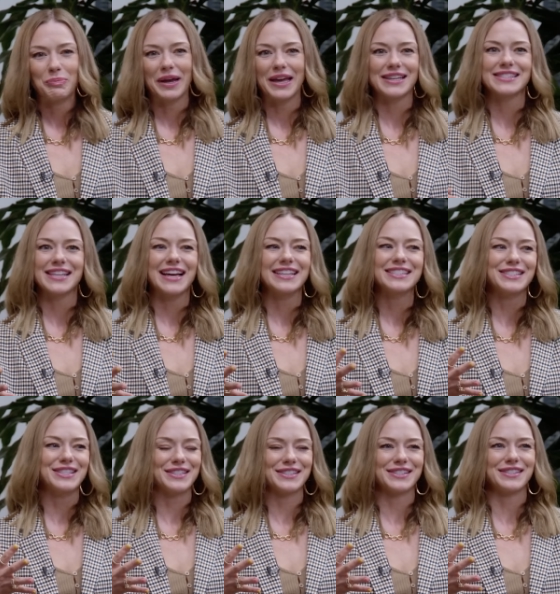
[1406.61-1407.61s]
Because that's
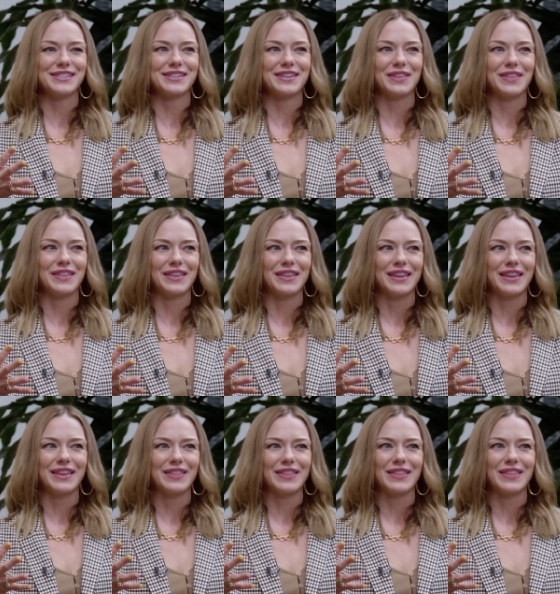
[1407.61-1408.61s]
just,
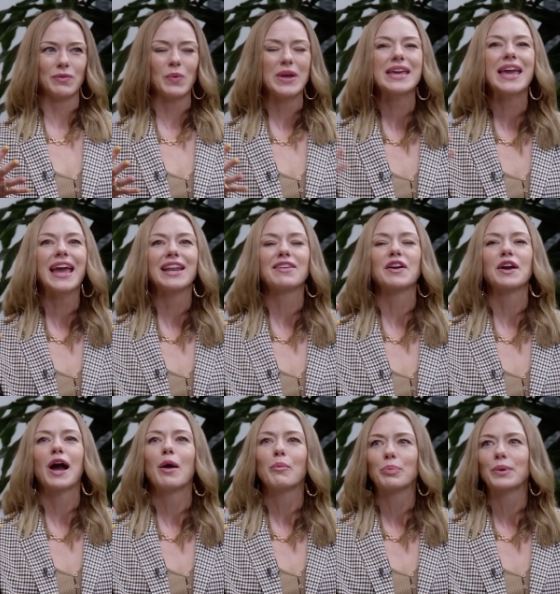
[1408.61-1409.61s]
we can't even
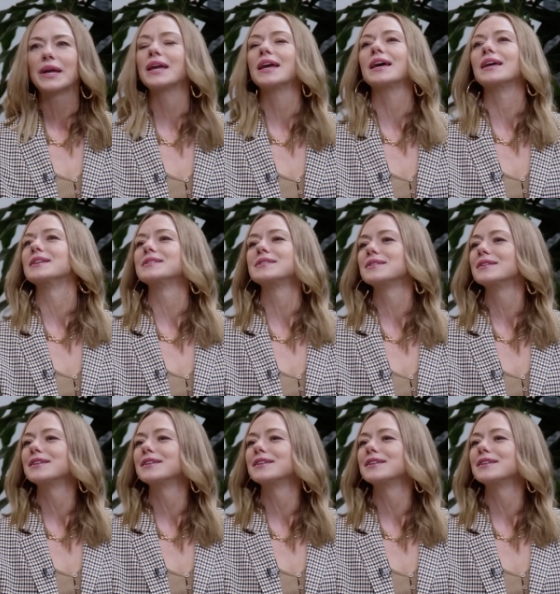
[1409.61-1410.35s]
comprehend,